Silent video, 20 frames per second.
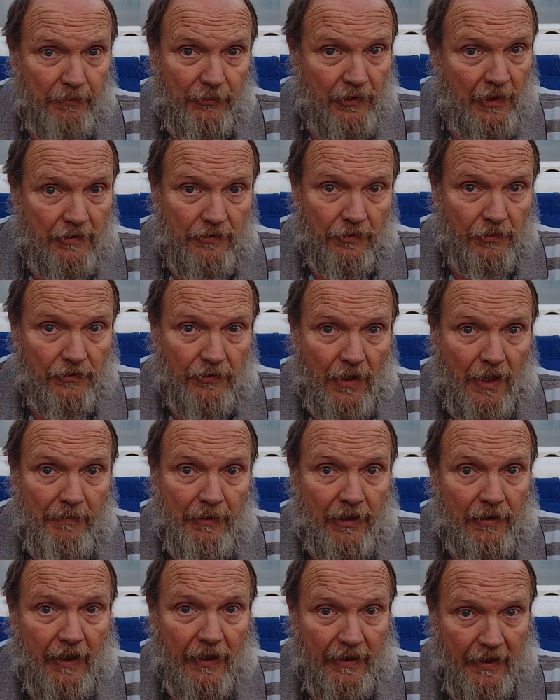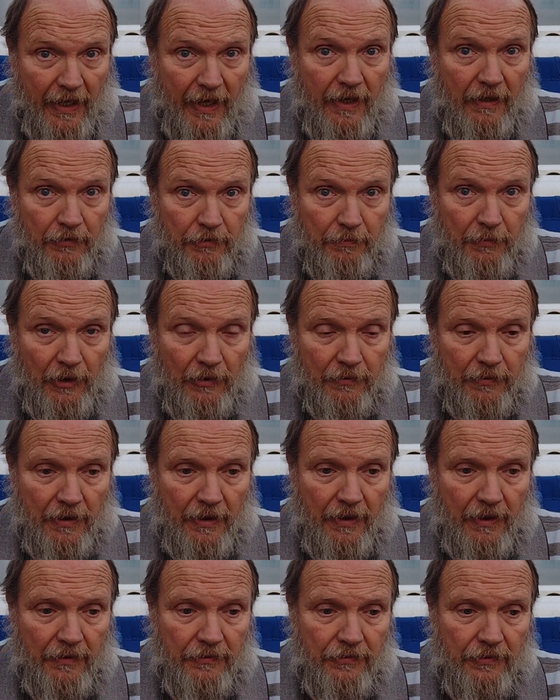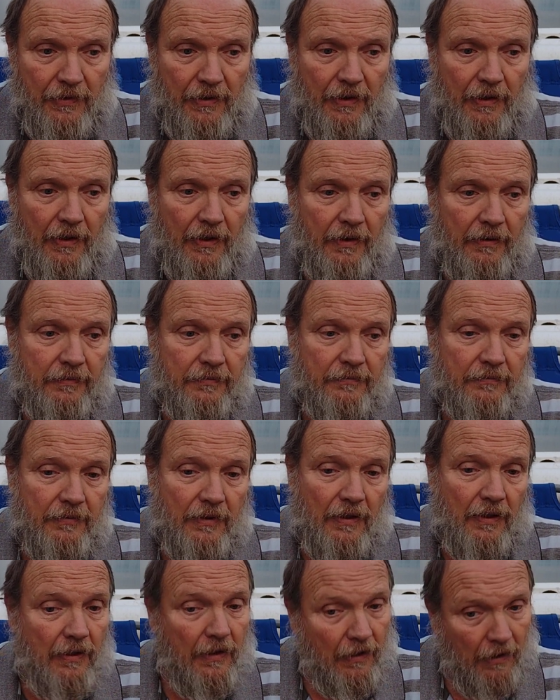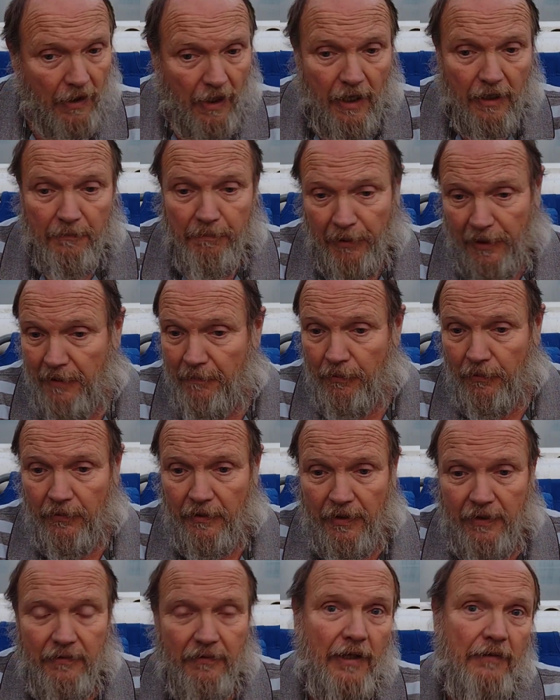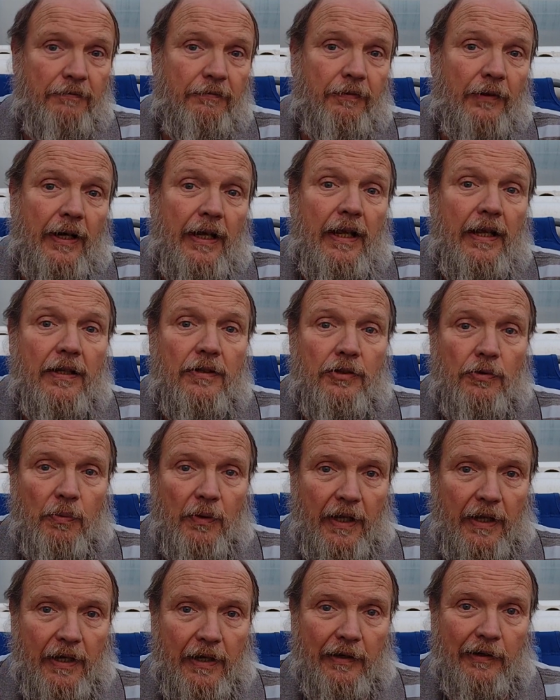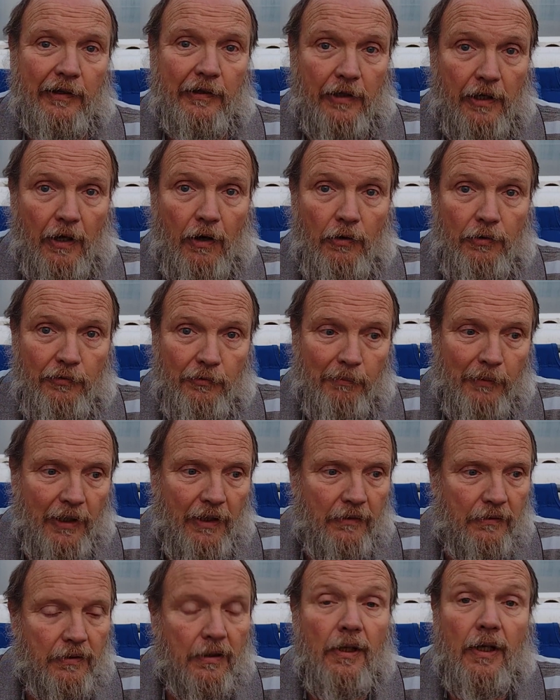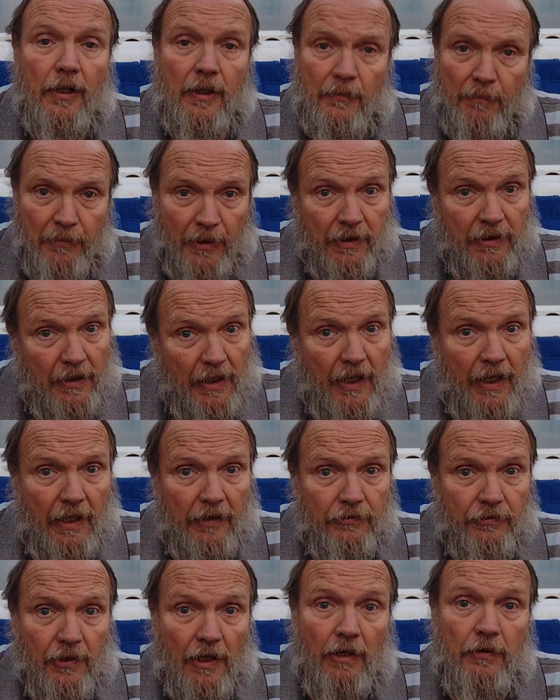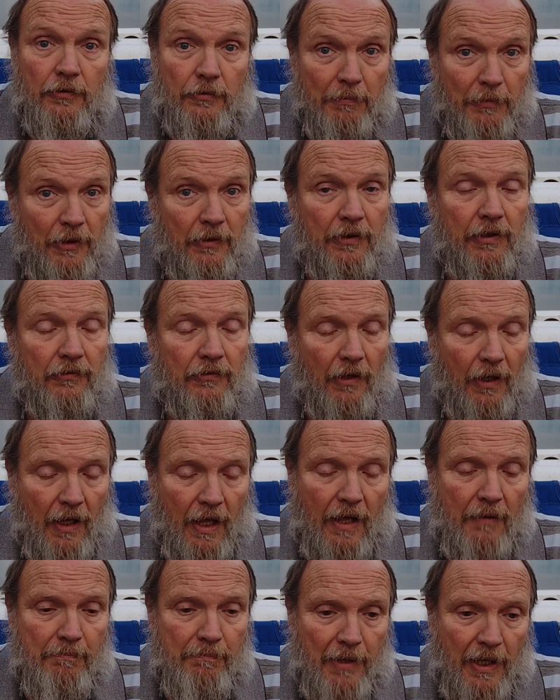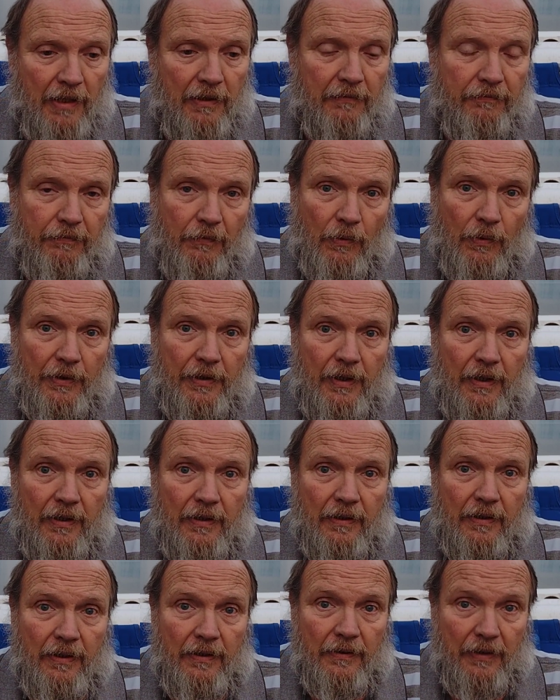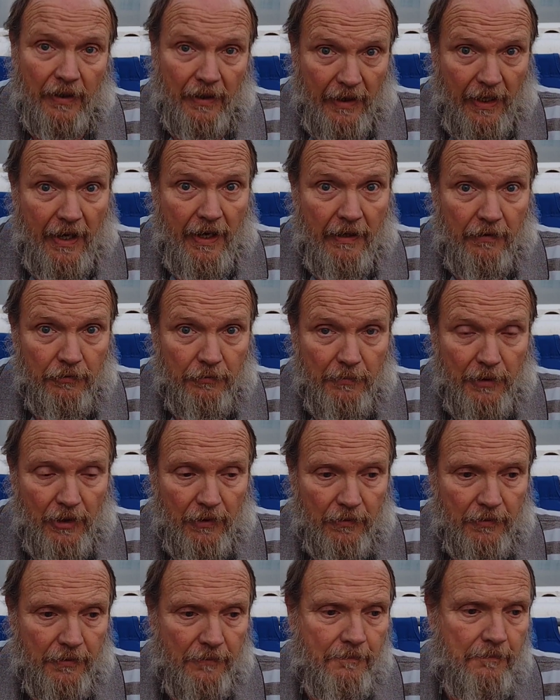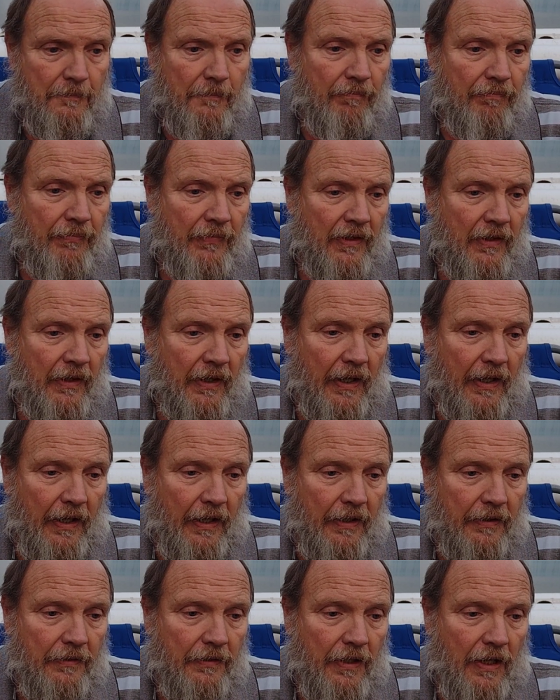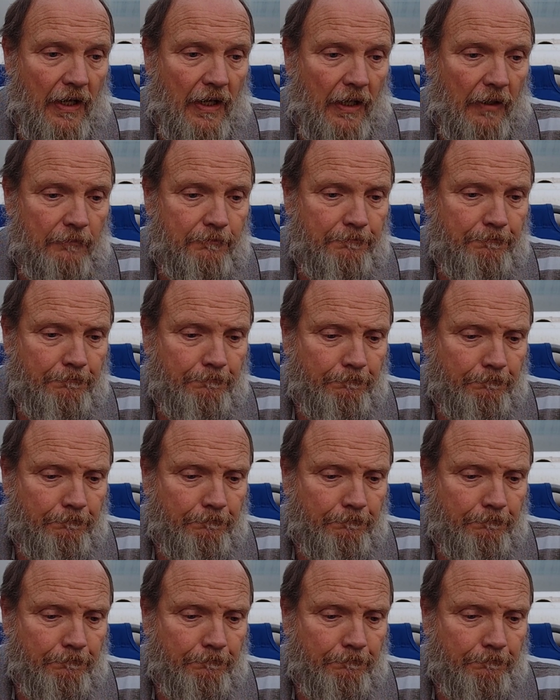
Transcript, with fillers: upset your stomach like cow's milk does. Uh, a lot of people, they, they fringe when they hear goat's milk. But yes, goat's milk is a lot better for you than cow's milk. And uh,